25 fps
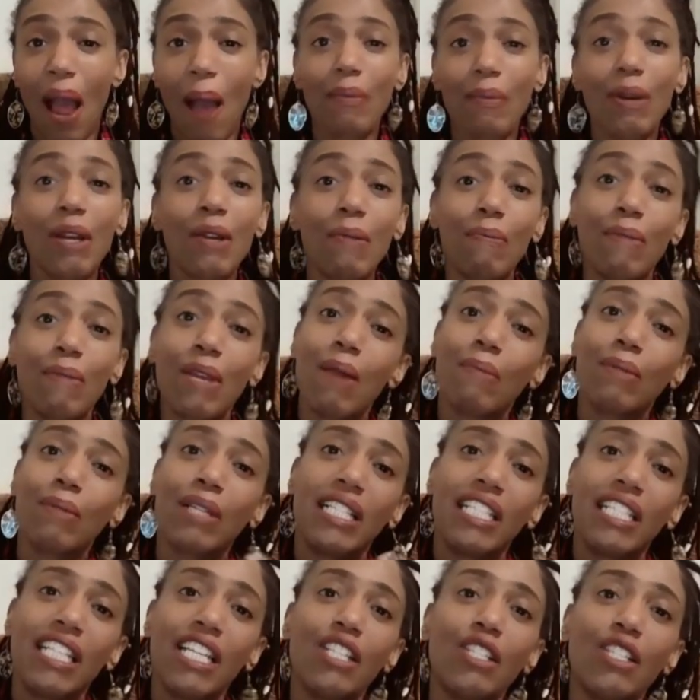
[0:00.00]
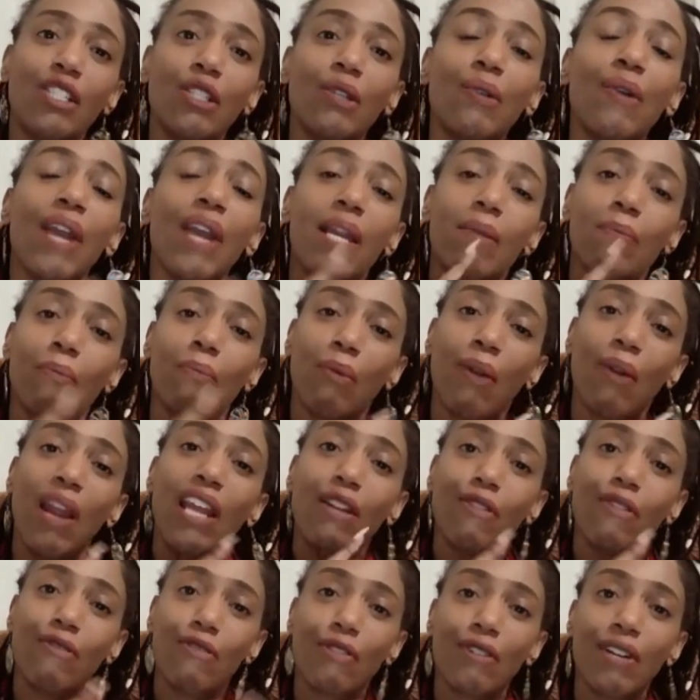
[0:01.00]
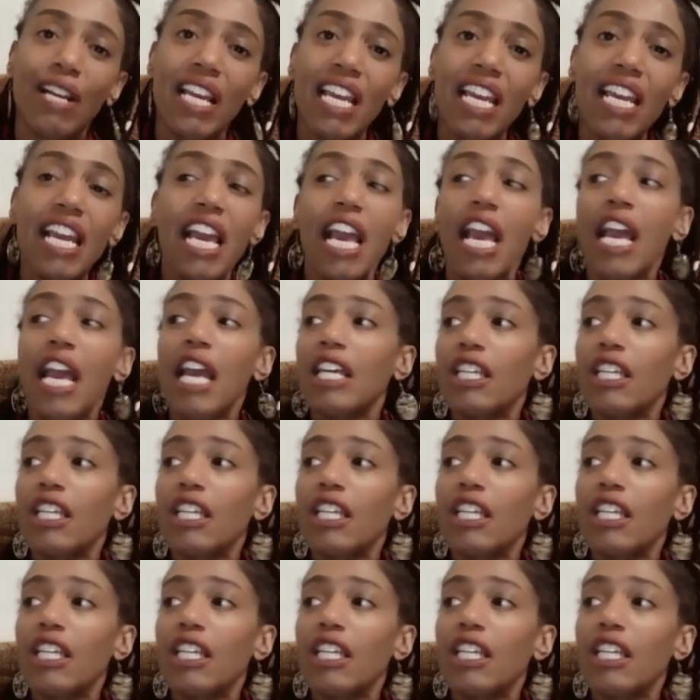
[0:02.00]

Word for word: I'm going to be able to teach you and break free,